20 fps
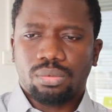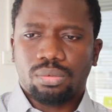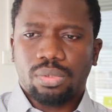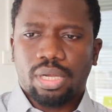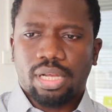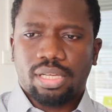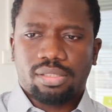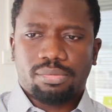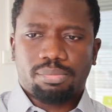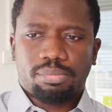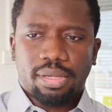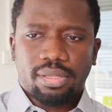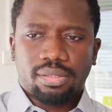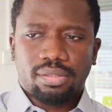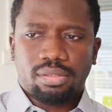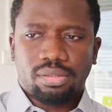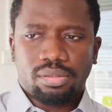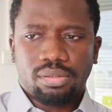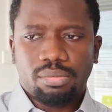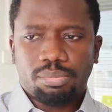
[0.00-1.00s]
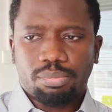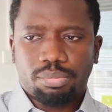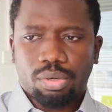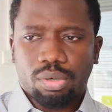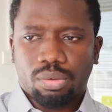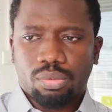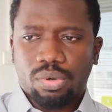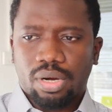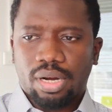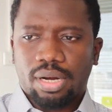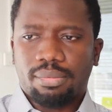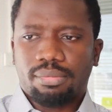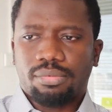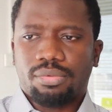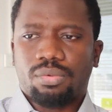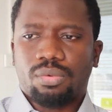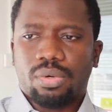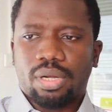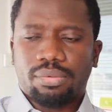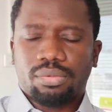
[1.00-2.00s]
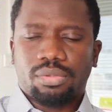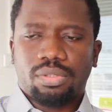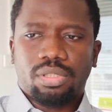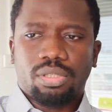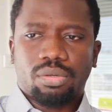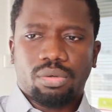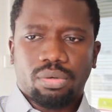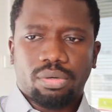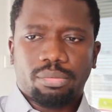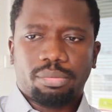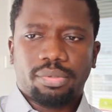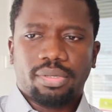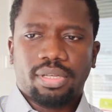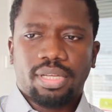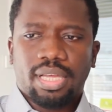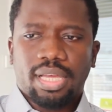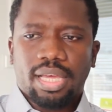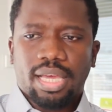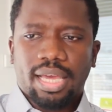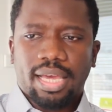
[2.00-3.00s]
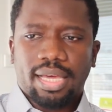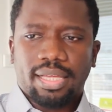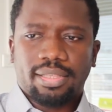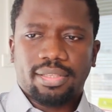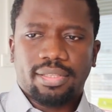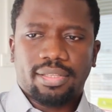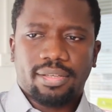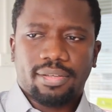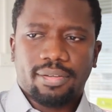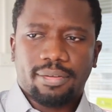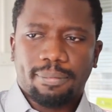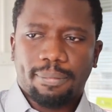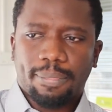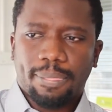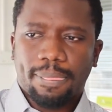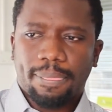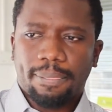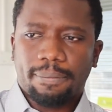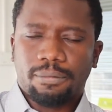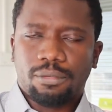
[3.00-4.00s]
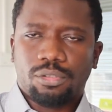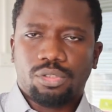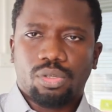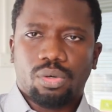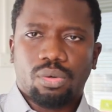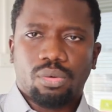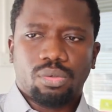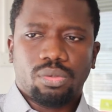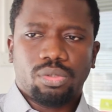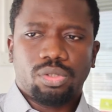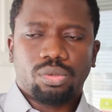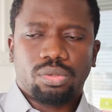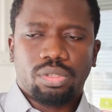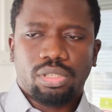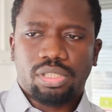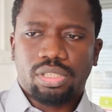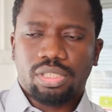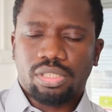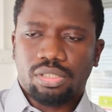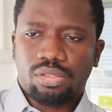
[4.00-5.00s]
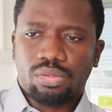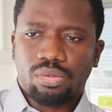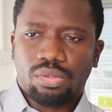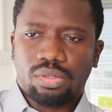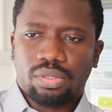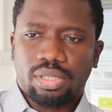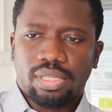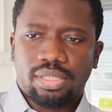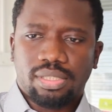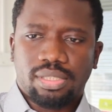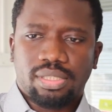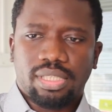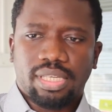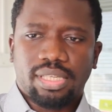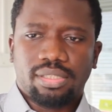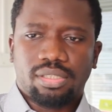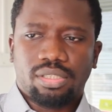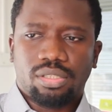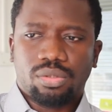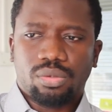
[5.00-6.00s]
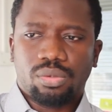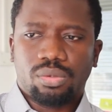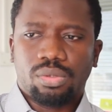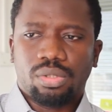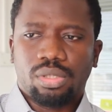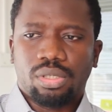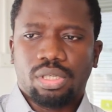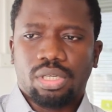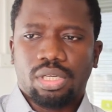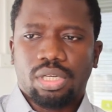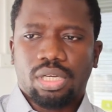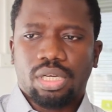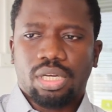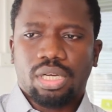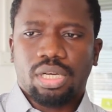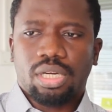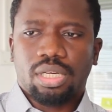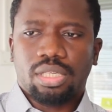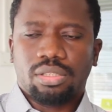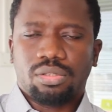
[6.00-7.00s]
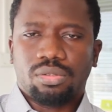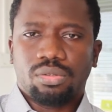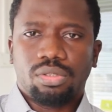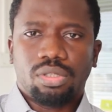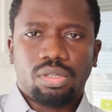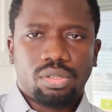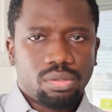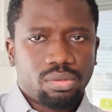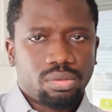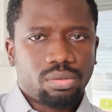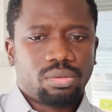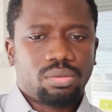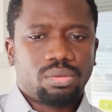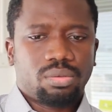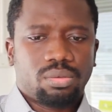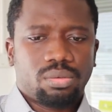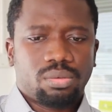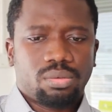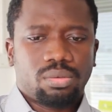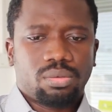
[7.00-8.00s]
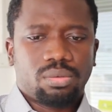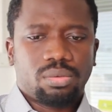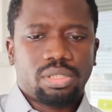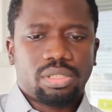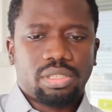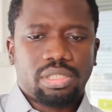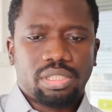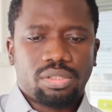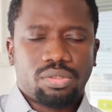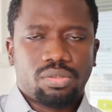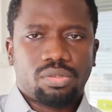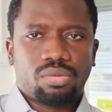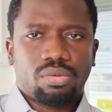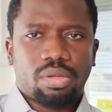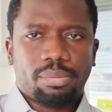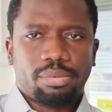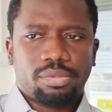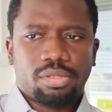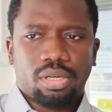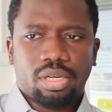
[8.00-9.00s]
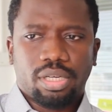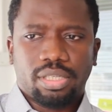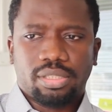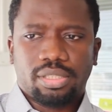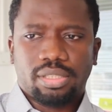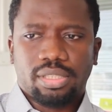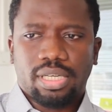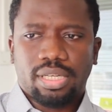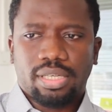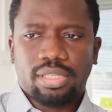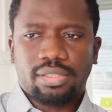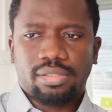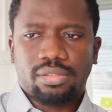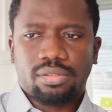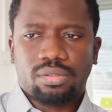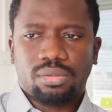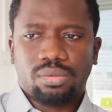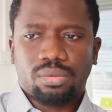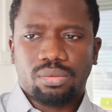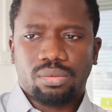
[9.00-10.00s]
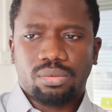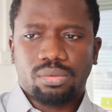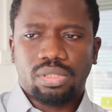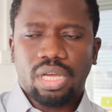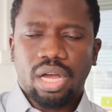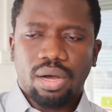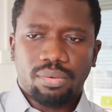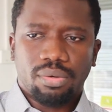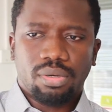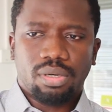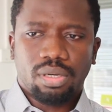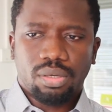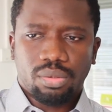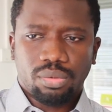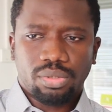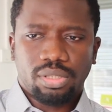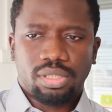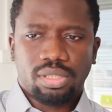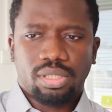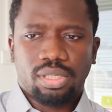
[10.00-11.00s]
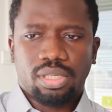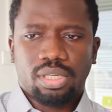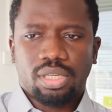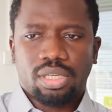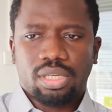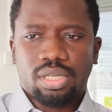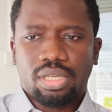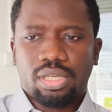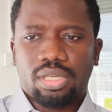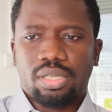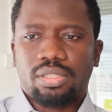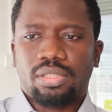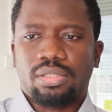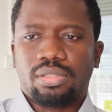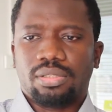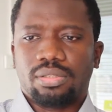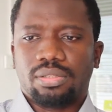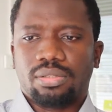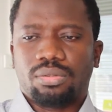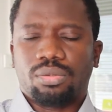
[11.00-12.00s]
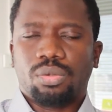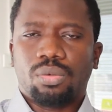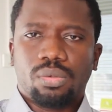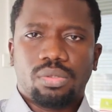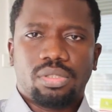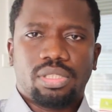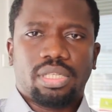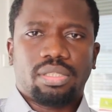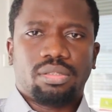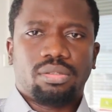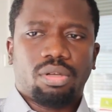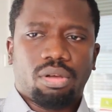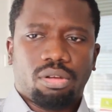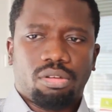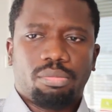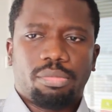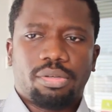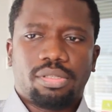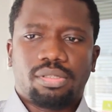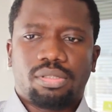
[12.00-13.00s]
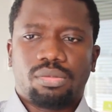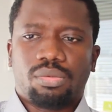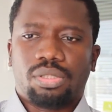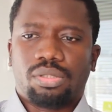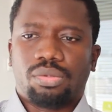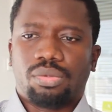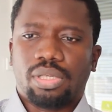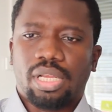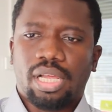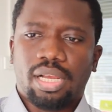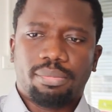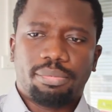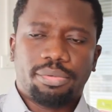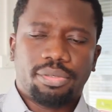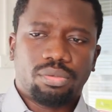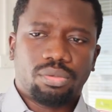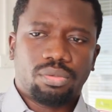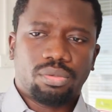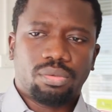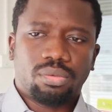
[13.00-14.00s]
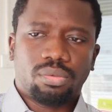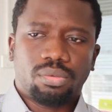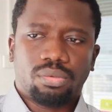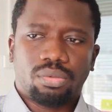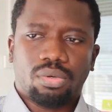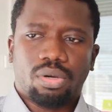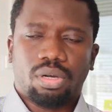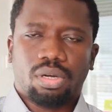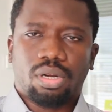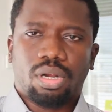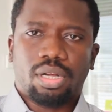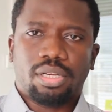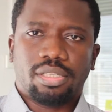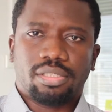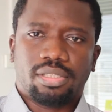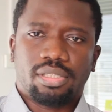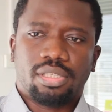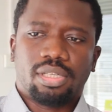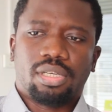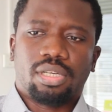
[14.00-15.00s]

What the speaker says: expand the program throughout Europe. And so you teachers do not hesitate to go to Ingenious website and to download tools and documents which will help you to organize